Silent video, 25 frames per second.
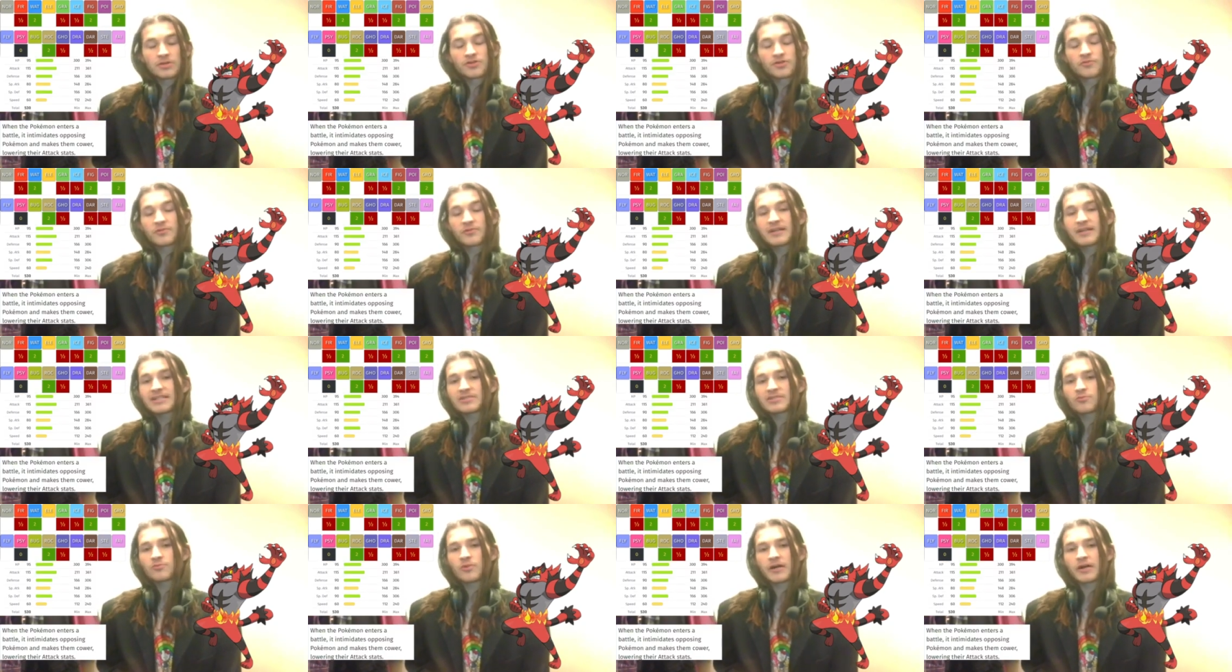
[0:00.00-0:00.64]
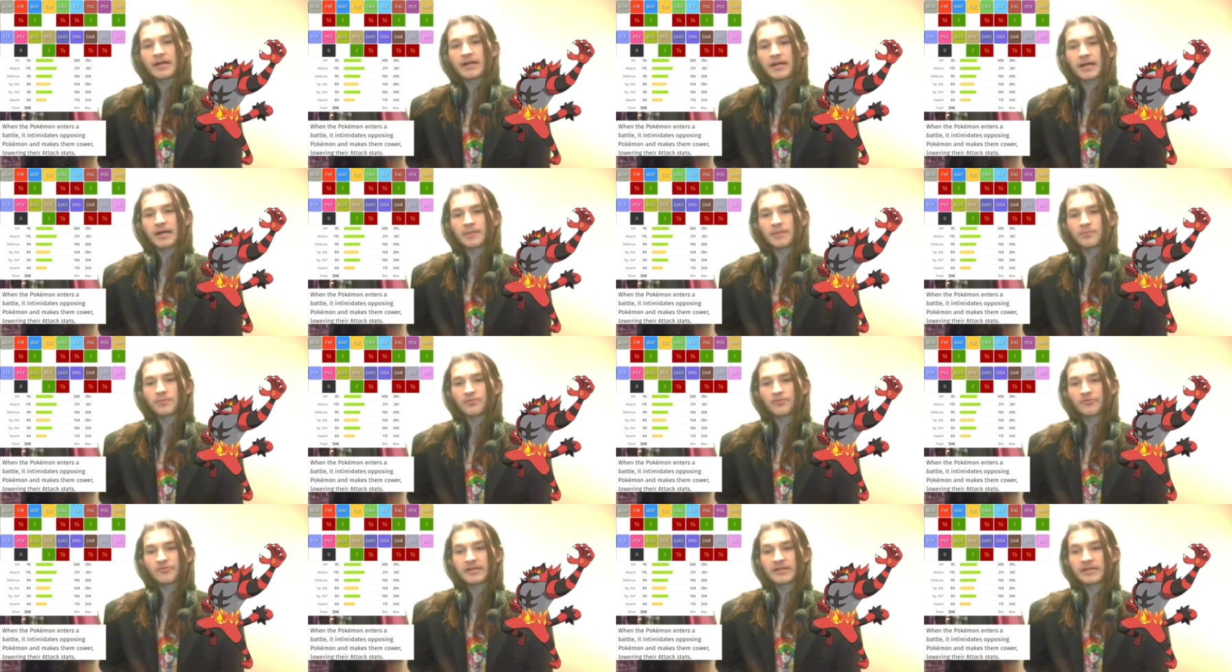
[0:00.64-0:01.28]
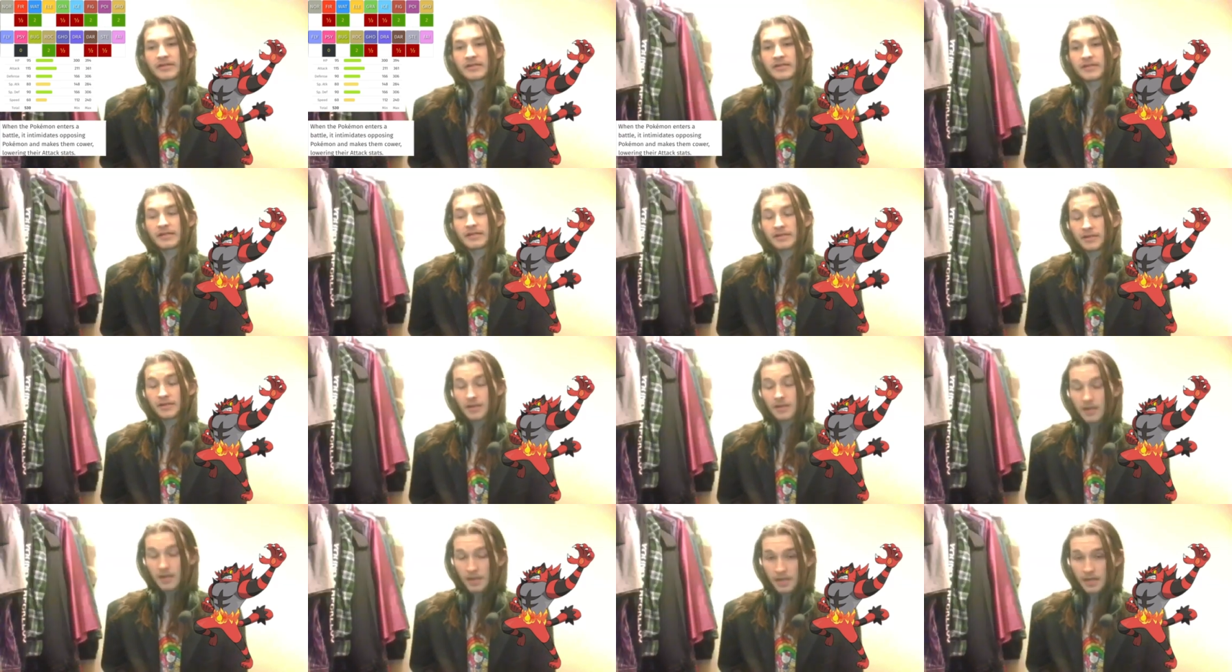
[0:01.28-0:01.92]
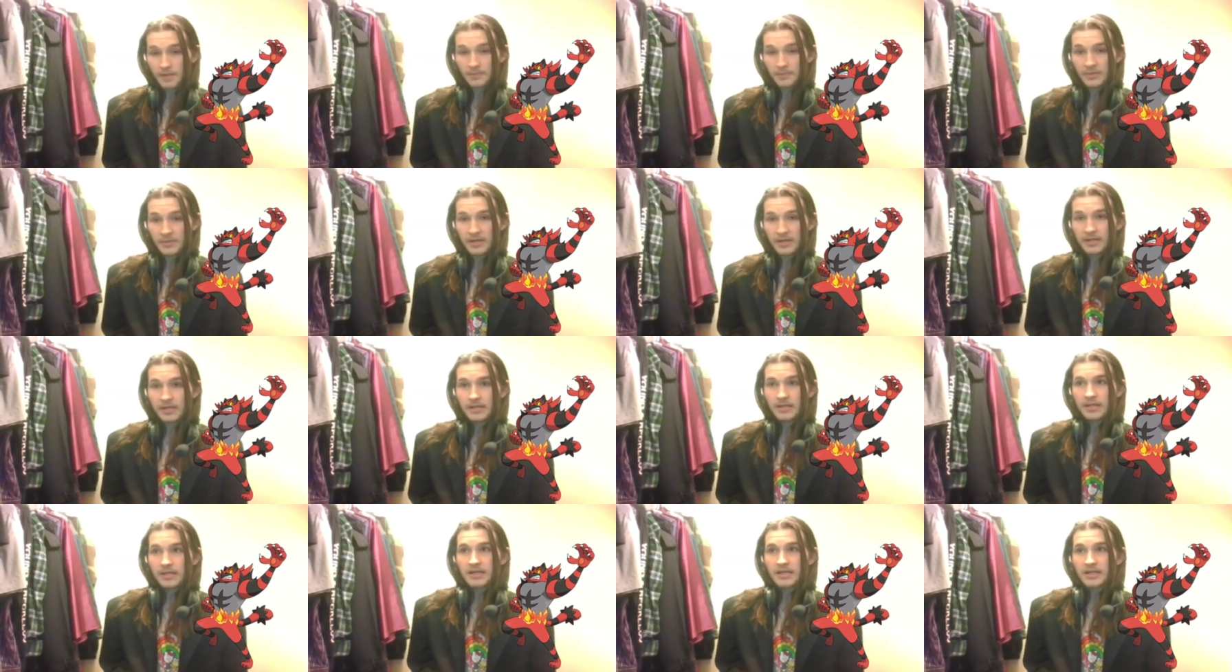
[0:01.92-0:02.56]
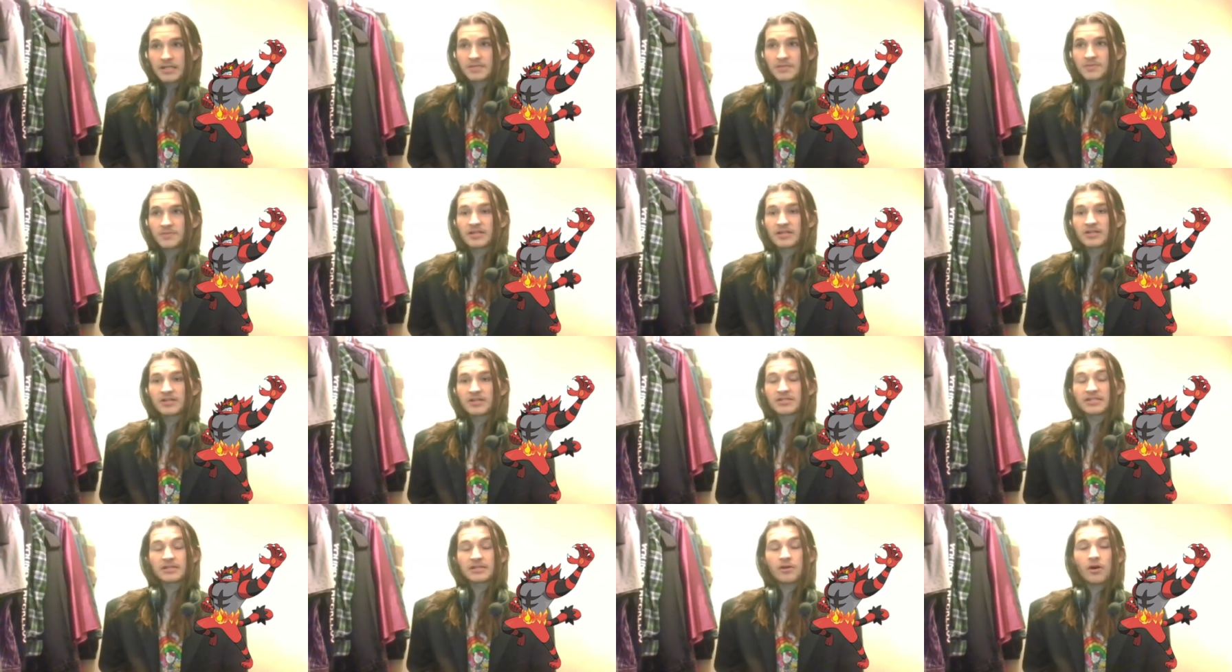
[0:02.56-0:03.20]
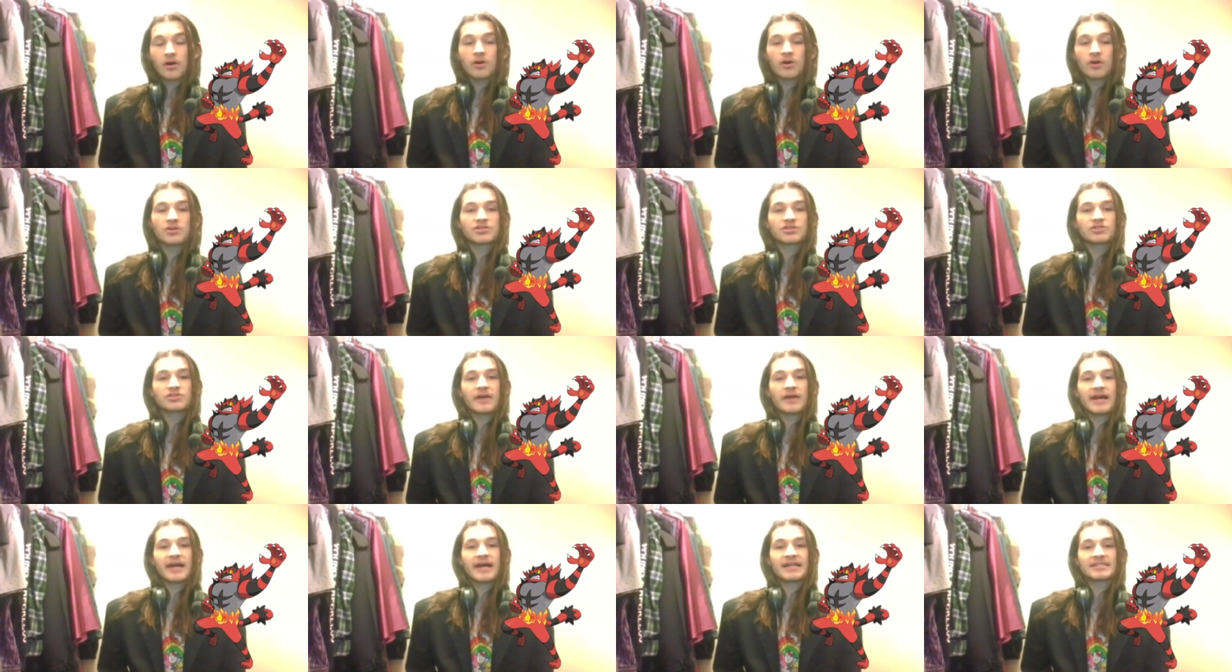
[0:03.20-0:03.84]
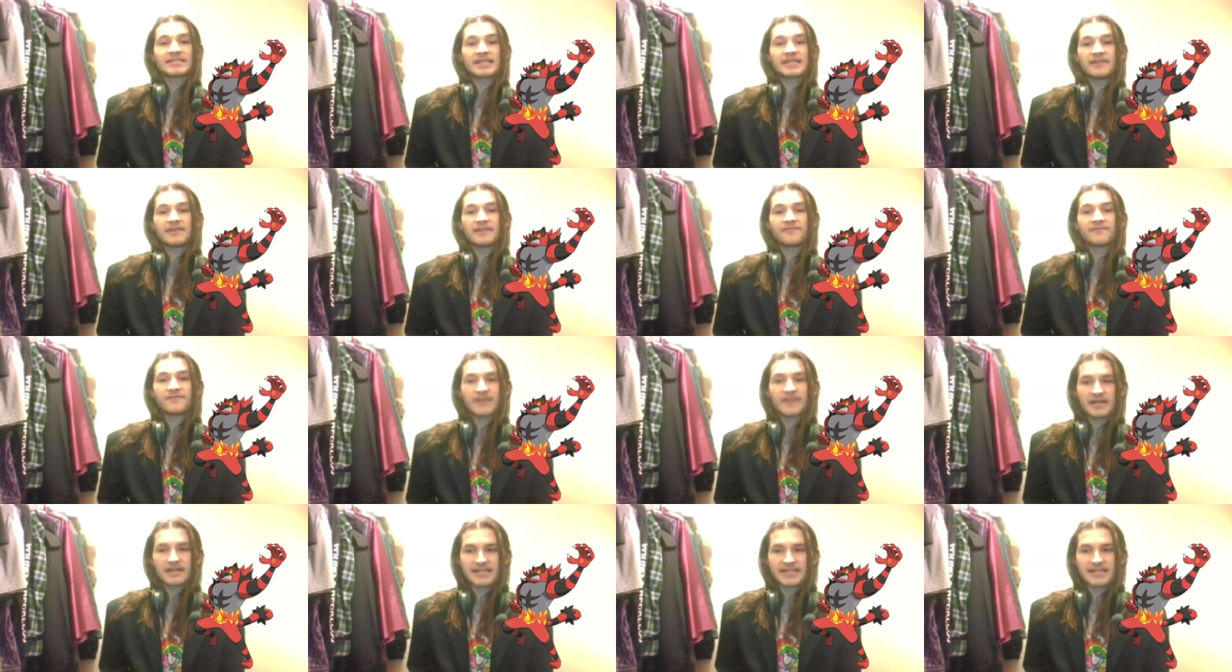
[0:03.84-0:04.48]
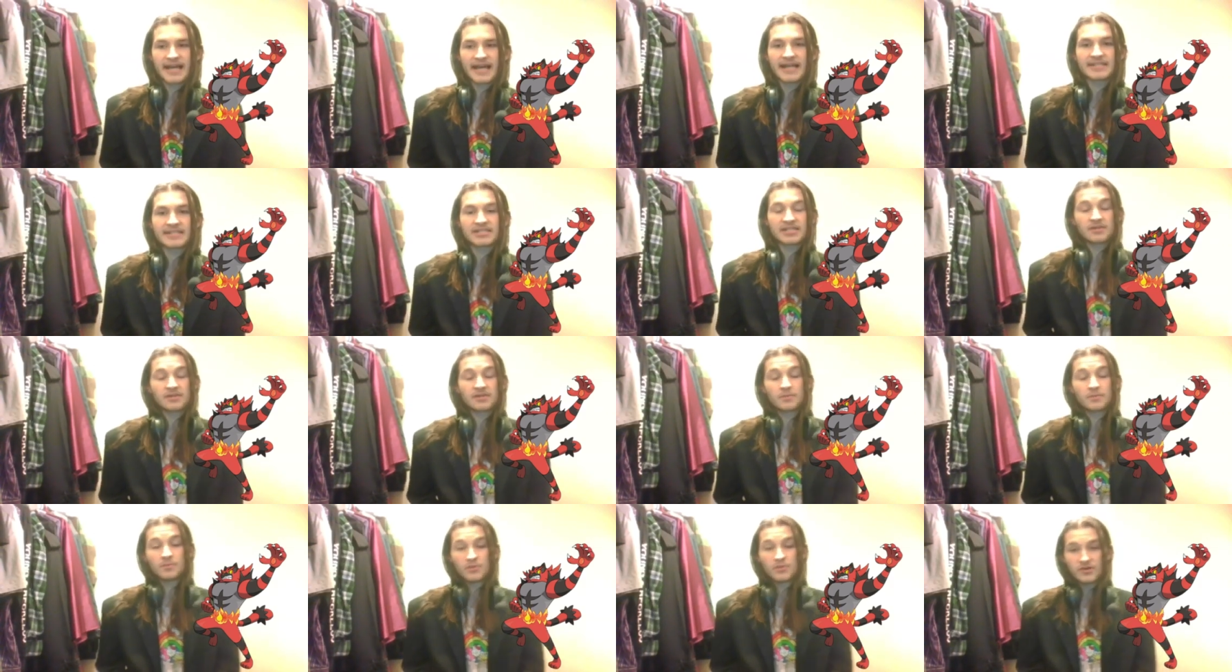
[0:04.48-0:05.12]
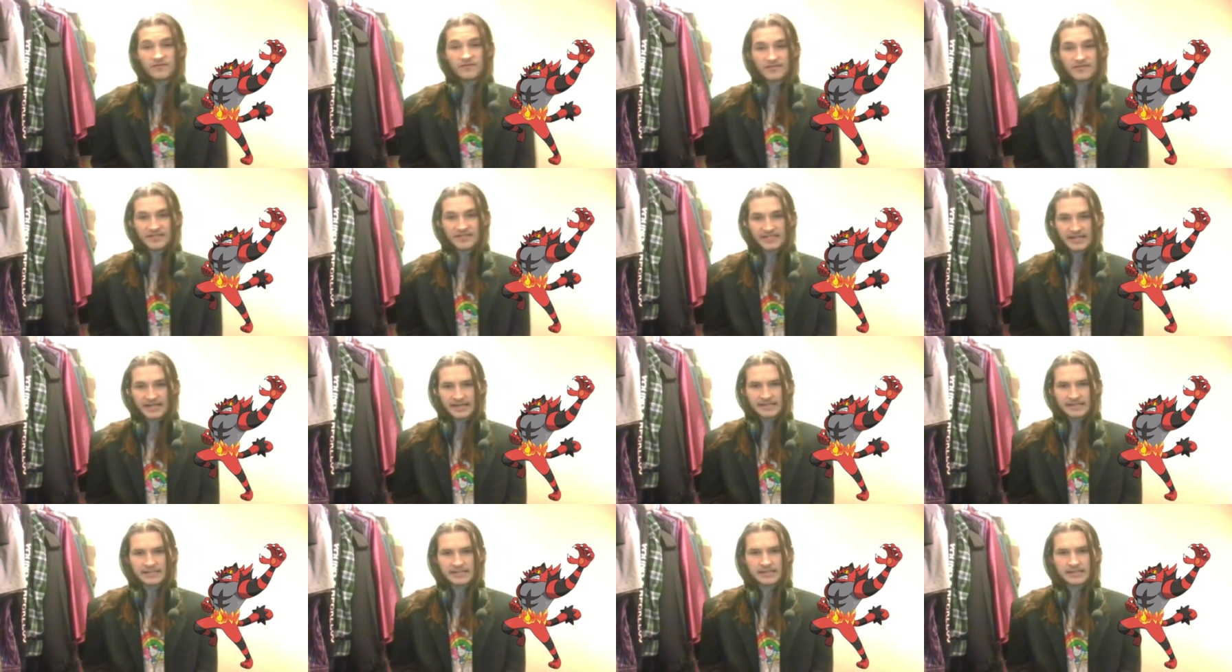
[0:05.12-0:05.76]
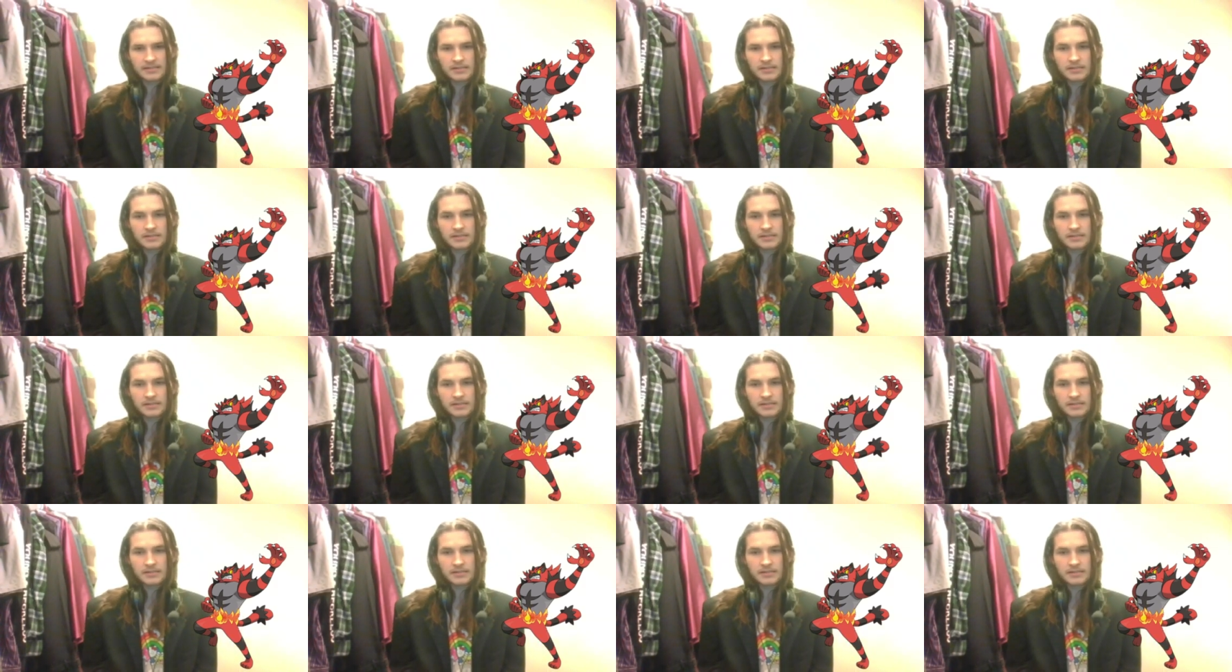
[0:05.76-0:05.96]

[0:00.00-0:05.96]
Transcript: The reason why I bring it up is because it also has a fantastic move set.